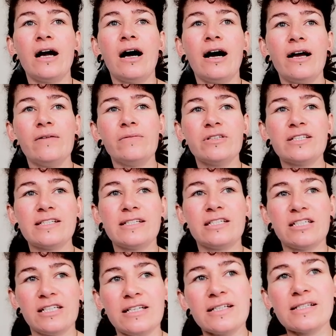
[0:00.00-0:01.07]
I would
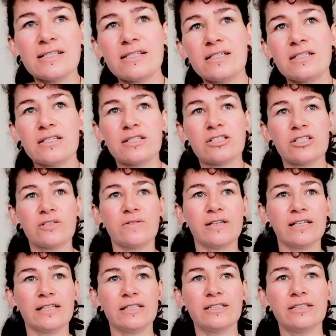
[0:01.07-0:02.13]
suggest doing